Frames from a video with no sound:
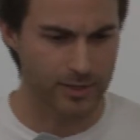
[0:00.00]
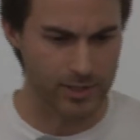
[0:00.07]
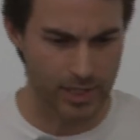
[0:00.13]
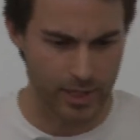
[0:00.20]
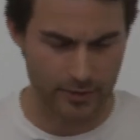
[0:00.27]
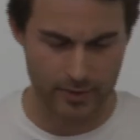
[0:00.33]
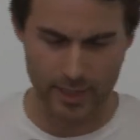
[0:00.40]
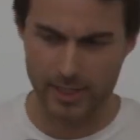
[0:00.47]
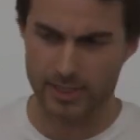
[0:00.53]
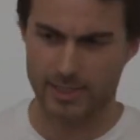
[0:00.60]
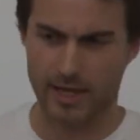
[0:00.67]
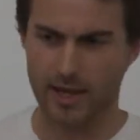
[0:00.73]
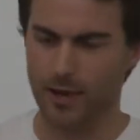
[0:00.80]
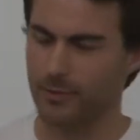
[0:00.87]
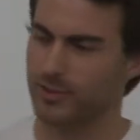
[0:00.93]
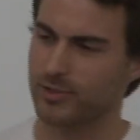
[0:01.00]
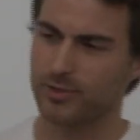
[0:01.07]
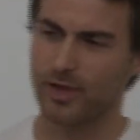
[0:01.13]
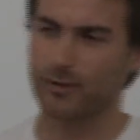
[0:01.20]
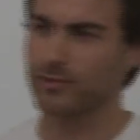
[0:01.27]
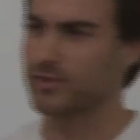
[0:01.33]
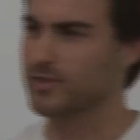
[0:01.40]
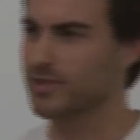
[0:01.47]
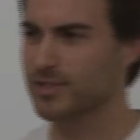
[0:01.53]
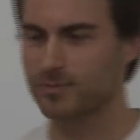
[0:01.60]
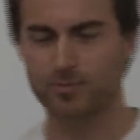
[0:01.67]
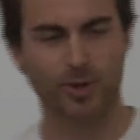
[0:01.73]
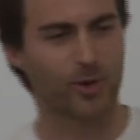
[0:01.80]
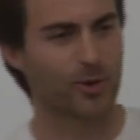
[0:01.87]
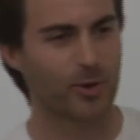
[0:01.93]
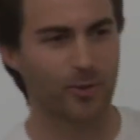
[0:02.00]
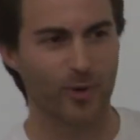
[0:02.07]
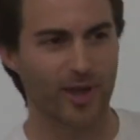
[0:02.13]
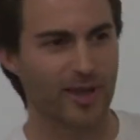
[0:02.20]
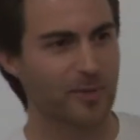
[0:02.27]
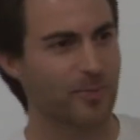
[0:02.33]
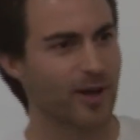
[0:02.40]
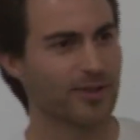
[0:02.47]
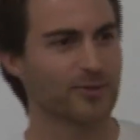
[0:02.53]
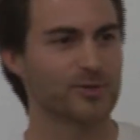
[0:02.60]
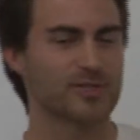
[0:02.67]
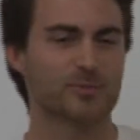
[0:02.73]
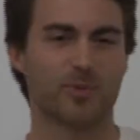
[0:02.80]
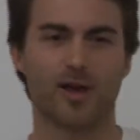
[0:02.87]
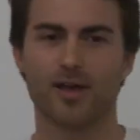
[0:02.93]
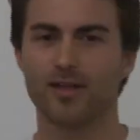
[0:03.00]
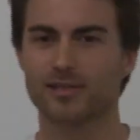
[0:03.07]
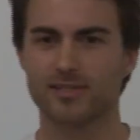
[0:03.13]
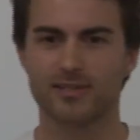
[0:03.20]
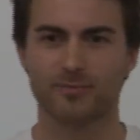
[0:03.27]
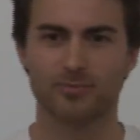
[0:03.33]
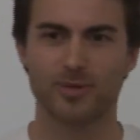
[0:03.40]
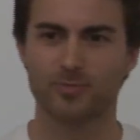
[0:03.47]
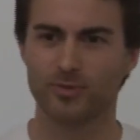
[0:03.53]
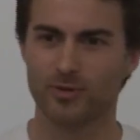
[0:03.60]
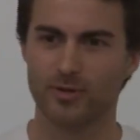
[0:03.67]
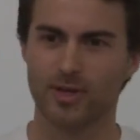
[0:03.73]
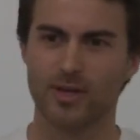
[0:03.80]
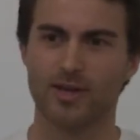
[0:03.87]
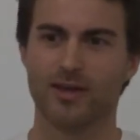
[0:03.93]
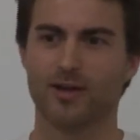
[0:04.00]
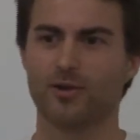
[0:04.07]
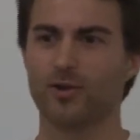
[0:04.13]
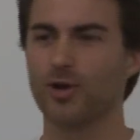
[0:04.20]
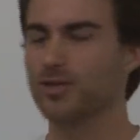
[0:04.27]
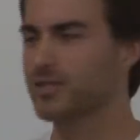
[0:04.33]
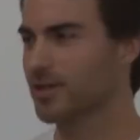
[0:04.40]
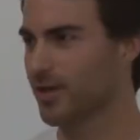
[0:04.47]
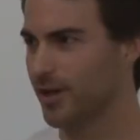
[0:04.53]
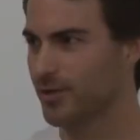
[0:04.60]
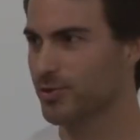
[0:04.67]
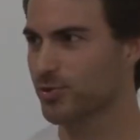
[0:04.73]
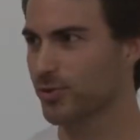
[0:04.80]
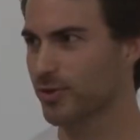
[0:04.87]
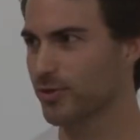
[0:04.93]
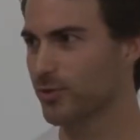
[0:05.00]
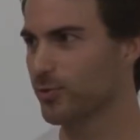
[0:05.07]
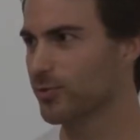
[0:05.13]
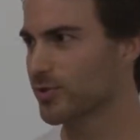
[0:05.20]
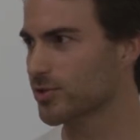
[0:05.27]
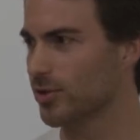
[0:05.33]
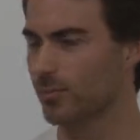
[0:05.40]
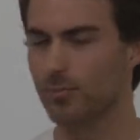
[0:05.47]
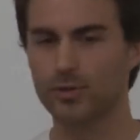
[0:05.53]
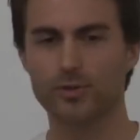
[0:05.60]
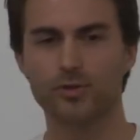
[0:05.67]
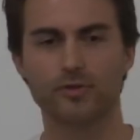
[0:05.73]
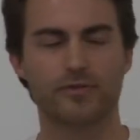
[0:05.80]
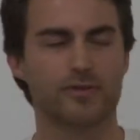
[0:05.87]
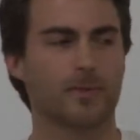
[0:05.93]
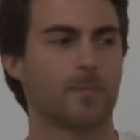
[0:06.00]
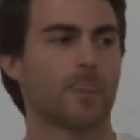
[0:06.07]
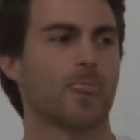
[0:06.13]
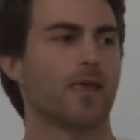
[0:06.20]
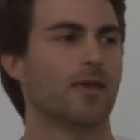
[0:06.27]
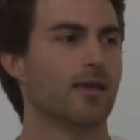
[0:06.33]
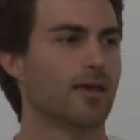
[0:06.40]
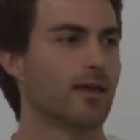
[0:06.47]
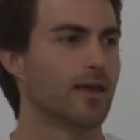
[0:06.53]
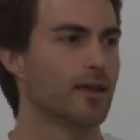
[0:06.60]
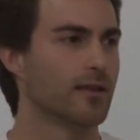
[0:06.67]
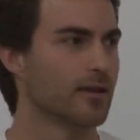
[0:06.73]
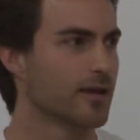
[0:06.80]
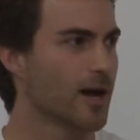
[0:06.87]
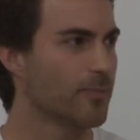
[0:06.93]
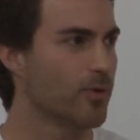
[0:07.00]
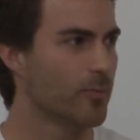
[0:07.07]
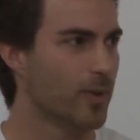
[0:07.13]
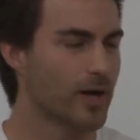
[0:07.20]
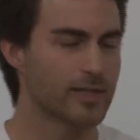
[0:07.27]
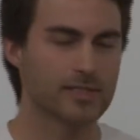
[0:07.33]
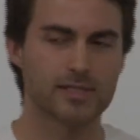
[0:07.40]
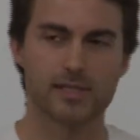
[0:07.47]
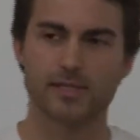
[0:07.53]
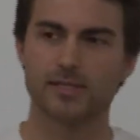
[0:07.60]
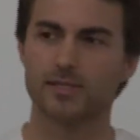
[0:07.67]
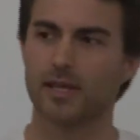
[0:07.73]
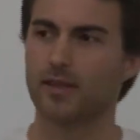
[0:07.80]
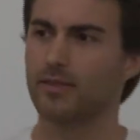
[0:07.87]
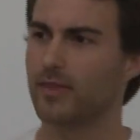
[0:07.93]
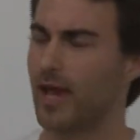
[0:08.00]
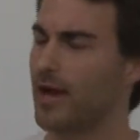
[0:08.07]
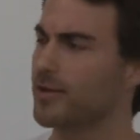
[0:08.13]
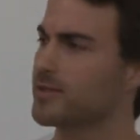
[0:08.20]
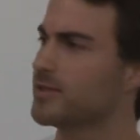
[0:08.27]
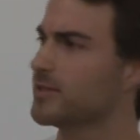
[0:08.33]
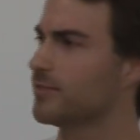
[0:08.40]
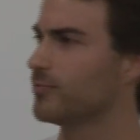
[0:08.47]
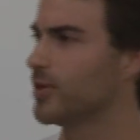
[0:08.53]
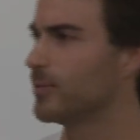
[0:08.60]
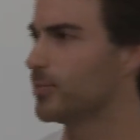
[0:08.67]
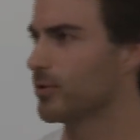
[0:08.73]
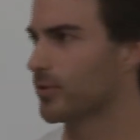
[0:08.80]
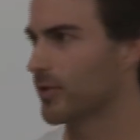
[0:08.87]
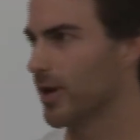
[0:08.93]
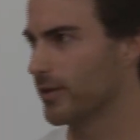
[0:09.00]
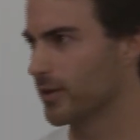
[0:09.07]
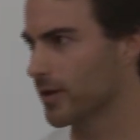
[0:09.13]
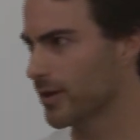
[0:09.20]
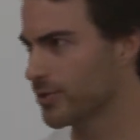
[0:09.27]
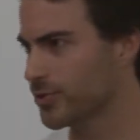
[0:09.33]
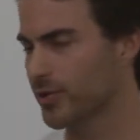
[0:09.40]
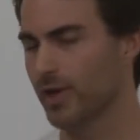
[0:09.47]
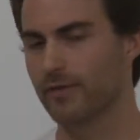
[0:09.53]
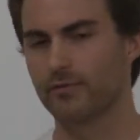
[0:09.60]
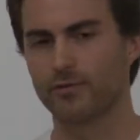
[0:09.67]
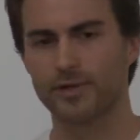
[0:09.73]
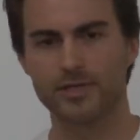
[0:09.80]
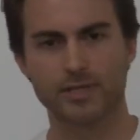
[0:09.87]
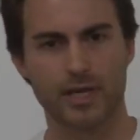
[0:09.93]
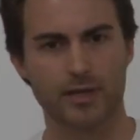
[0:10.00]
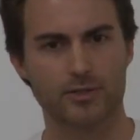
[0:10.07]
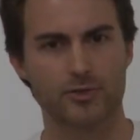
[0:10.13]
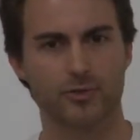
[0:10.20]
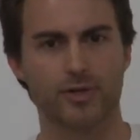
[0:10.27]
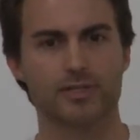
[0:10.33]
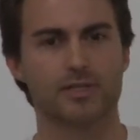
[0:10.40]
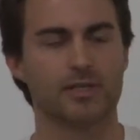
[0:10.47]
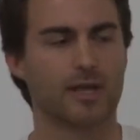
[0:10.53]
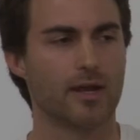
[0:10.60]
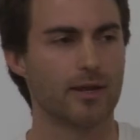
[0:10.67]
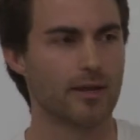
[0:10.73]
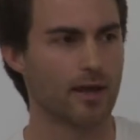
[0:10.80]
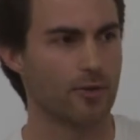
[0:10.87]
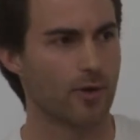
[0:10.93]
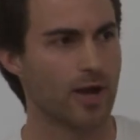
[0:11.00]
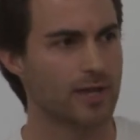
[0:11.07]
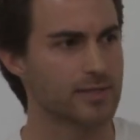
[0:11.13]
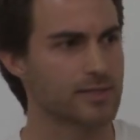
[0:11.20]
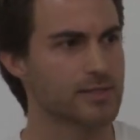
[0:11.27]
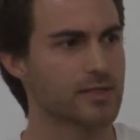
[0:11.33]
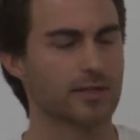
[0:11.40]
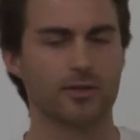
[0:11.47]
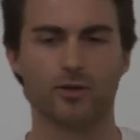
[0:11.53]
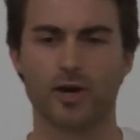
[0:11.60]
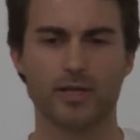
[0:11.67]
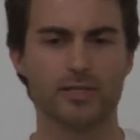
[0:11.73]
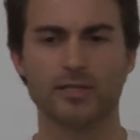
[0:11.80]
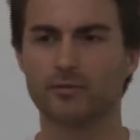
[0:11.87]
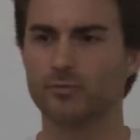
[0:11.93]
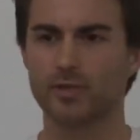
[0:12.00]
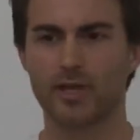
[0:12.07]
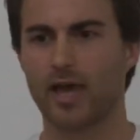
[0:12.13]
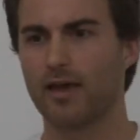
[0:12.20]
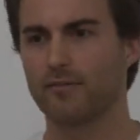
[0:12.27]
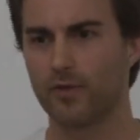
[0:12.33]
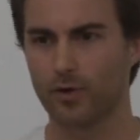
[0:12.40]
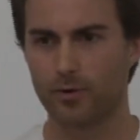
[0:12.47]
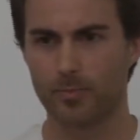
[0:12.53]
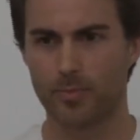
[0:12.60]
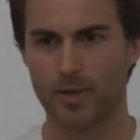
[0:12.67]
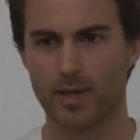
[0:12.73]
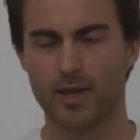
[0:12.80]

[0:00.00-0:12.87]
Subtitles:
of jail the next day, I was just blown away by the response. People across the country who were so moved. And in the couple months since then, thousands of people around the country have reached out to us at 99 Rise and said, I didn't really have hope,